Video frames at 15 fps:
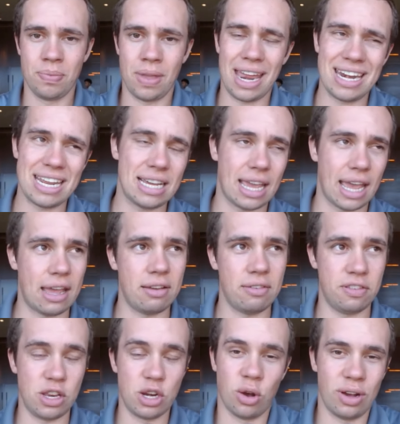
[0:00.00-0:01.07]
And he
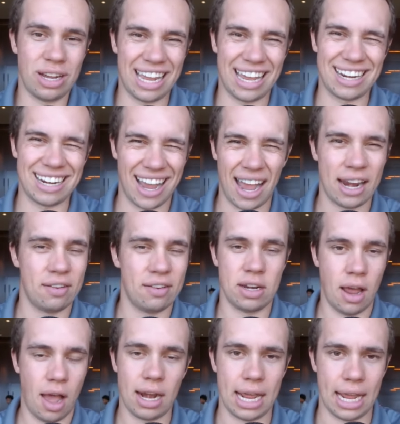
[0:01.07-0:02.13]
gave, you know, again, kind of a
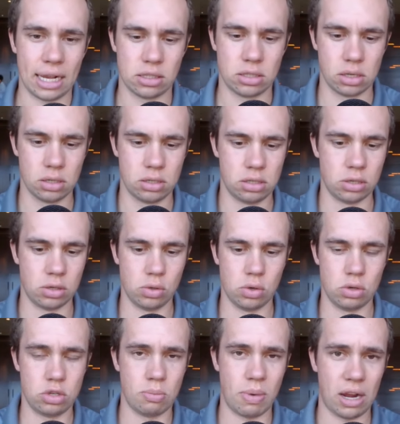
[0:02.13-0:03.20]
non-answer to,
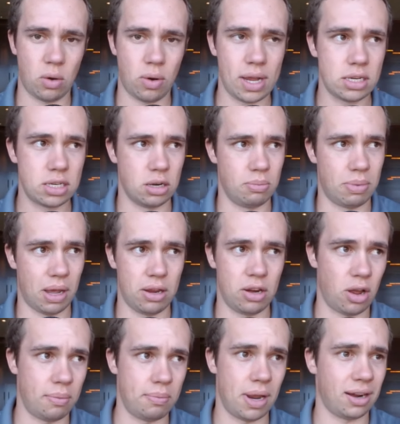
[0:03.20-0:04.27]
to my question about, you
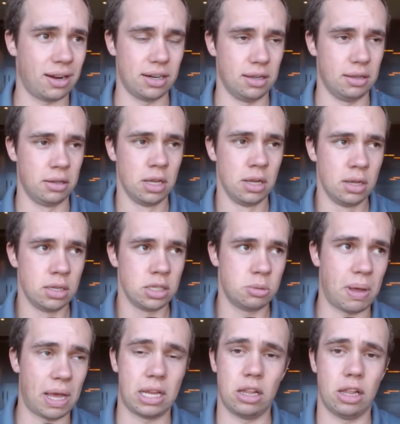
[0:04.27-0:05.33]
know, I'm not going to
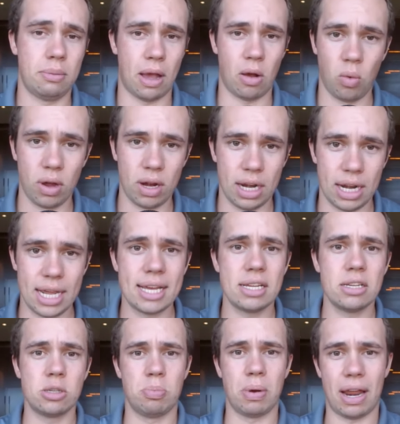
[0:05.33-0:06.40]
speculate about what it
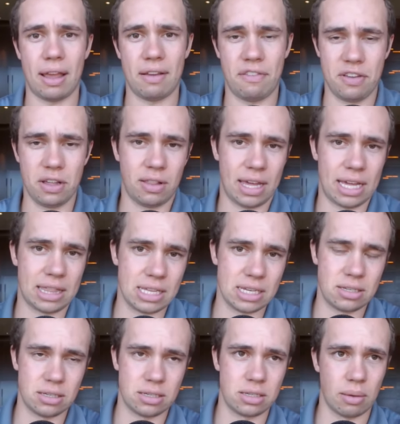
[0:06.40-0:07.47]
is, but I feel like
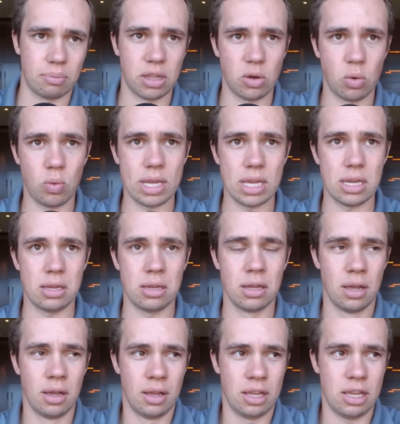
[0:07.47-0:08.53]
this is something we,
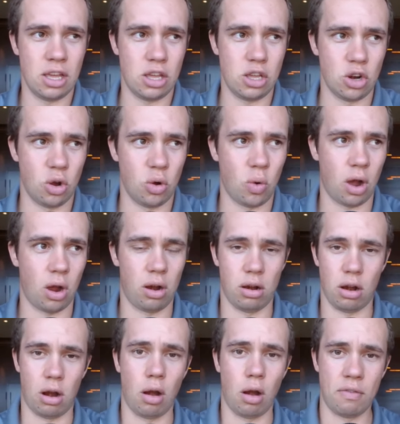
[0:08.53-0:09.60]
you, you know, are,
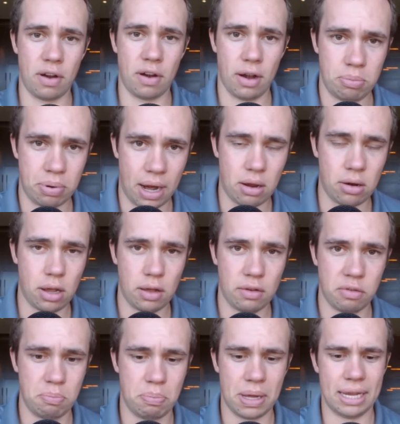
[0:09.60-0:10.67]
are, are very proud
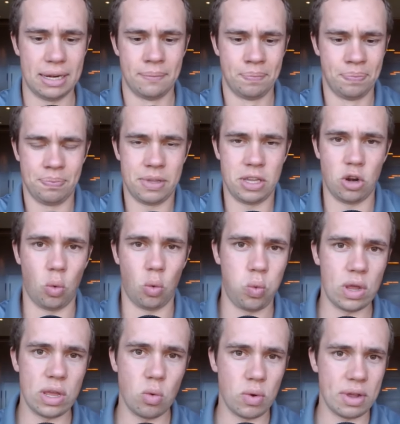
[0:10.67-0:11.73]
of. But, you know,
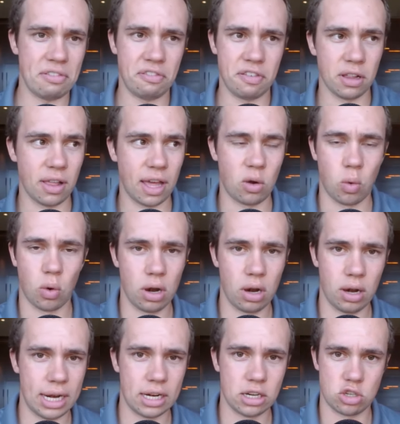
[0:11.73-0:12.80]
we, we feel like
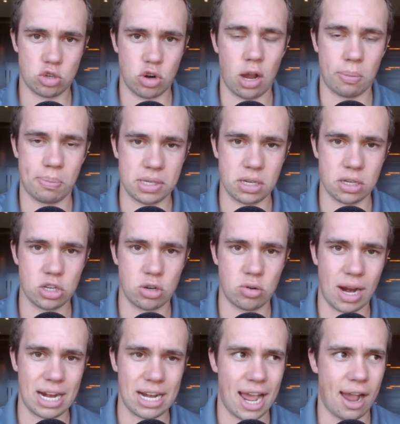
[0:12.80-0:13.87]
we're in a strong position
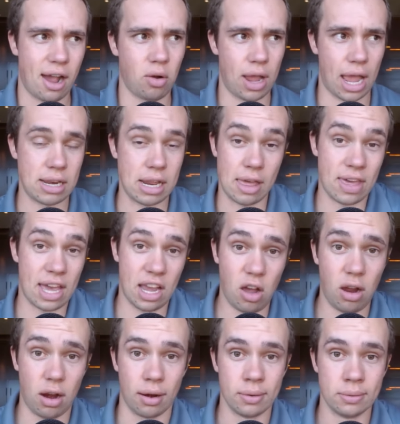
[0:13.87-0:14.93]
right now. And, and they
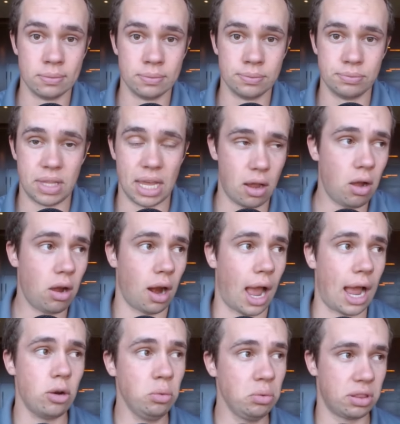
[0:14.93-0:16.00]
are. They are.
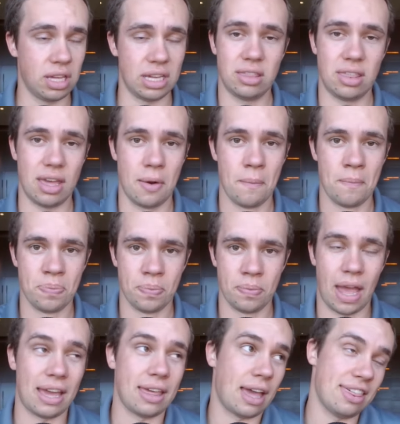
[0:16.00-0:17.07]
I don't think that,
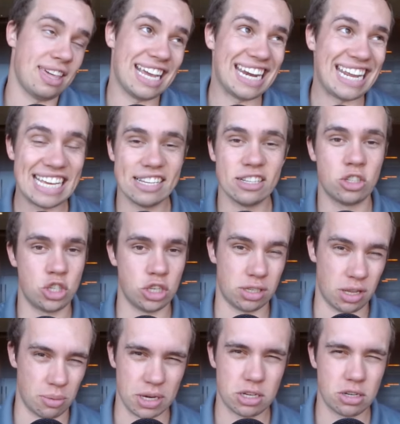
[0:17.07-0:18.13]
I, I think it is
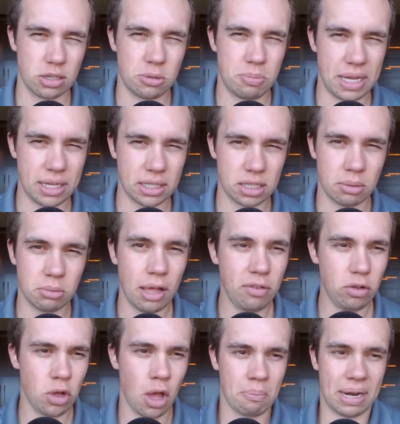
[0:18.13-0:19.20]
just commissioner speak at some
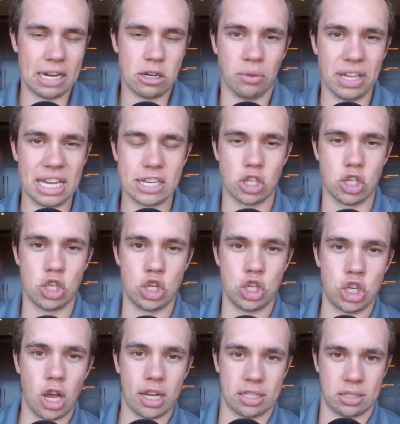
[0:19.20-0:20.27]
level, but I don't think it's
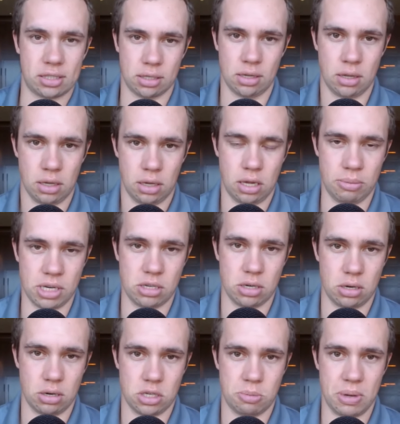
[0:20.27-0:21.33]
just
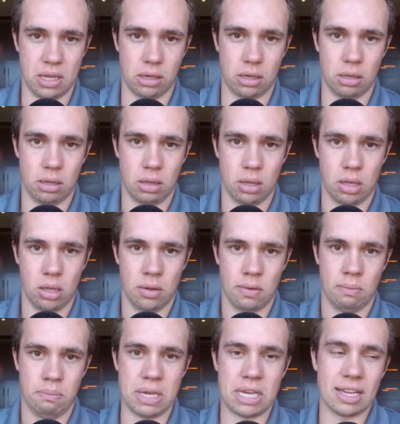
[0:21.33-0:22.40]
commissioner speak,
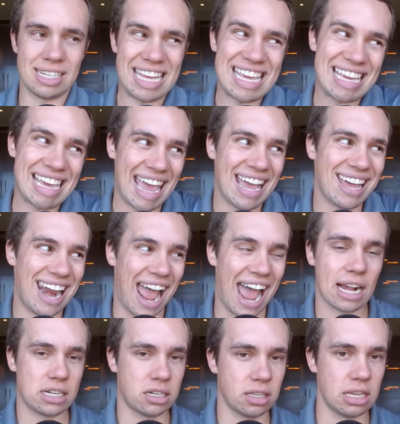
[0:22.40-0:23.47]
because he can
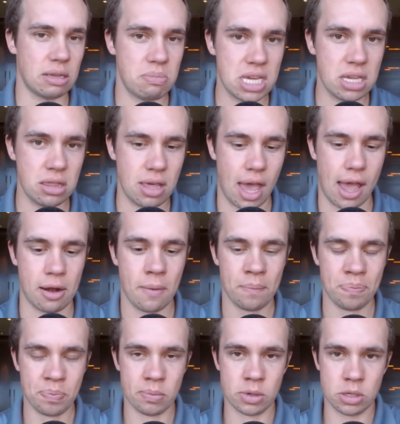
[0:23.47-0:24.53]
actually mean that
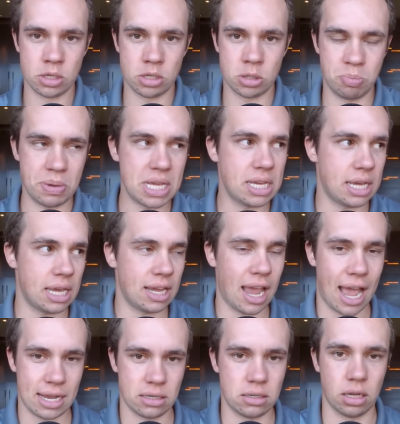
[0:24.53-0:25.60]

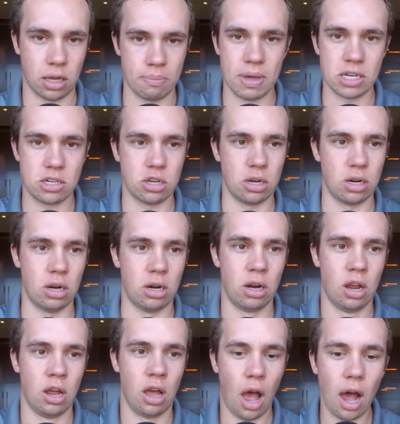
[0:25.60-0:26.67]
speaking as the commissioner
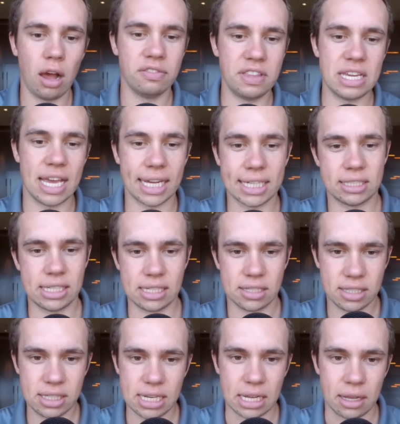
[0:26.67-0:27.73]
of the S E
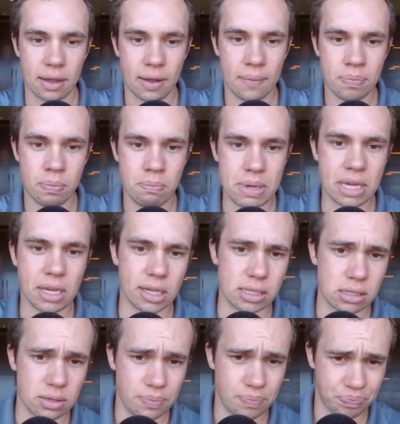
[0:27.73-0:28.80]
C,
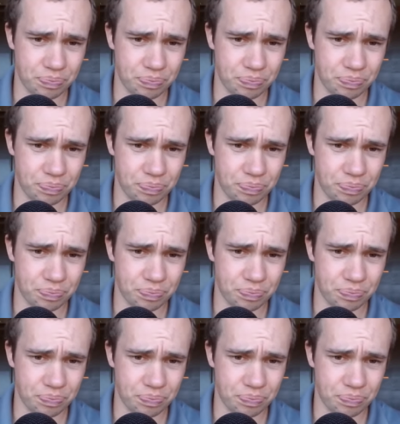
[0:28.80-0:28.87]
because